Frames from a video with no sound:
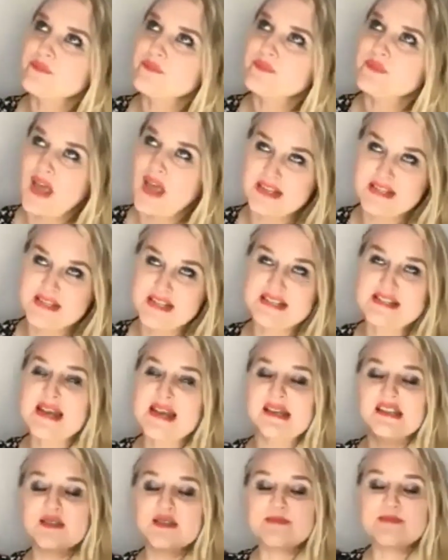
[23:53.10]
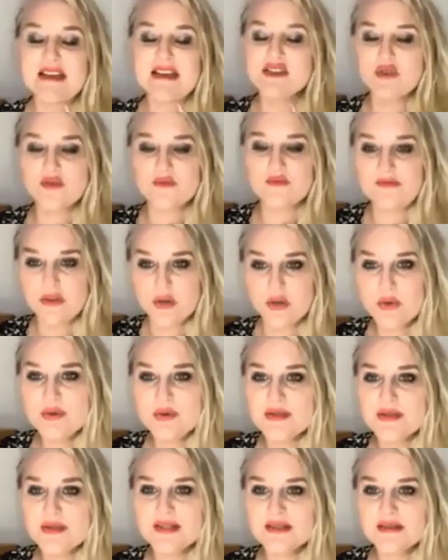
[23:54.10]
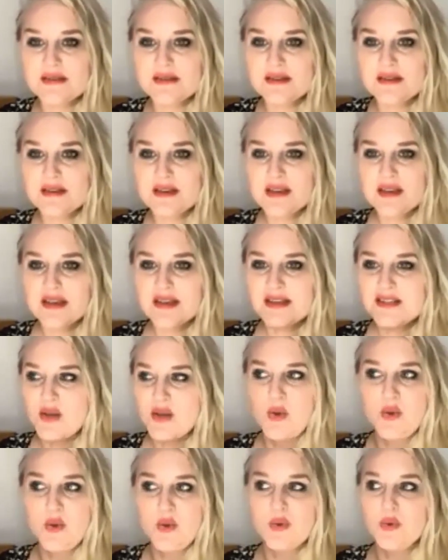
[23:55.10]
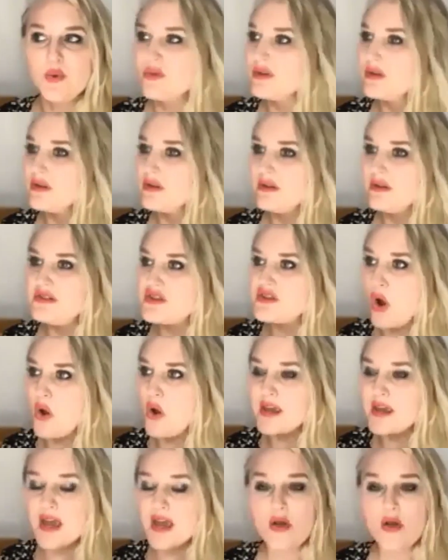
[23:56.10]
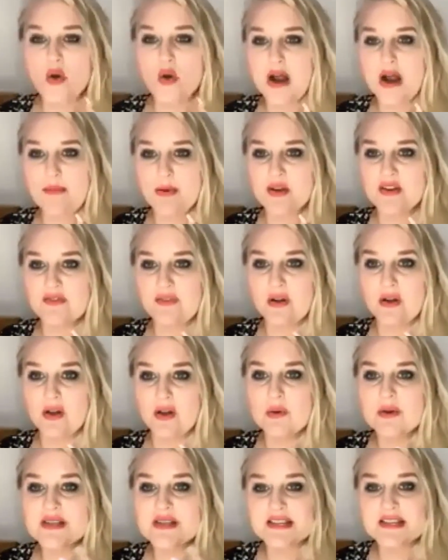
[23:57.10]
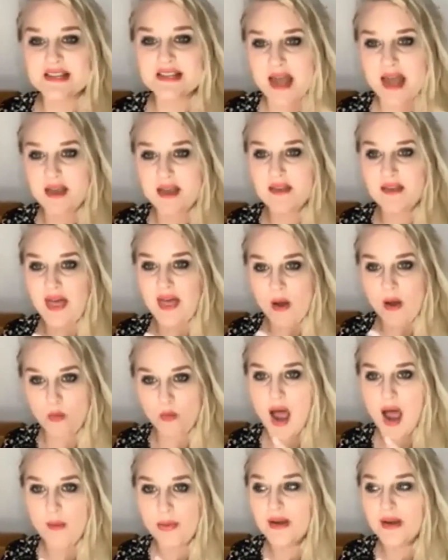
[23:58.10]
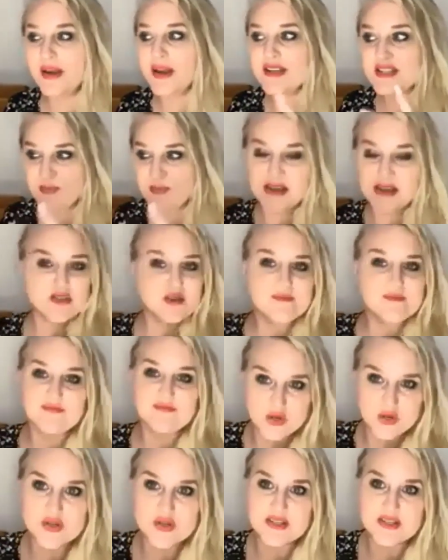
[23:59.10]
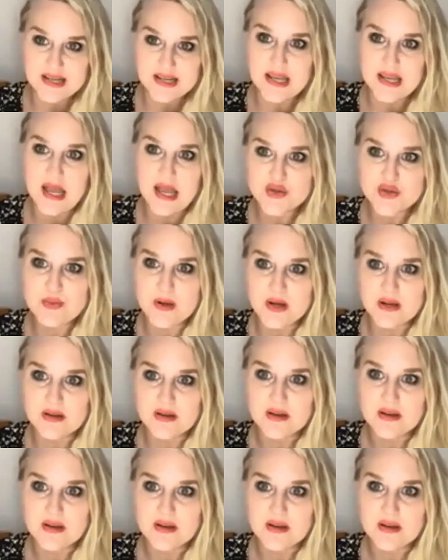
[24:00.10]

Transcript: I said, it's based on views. So don't get caught up on your followers because that will happen. It's based on views engagement.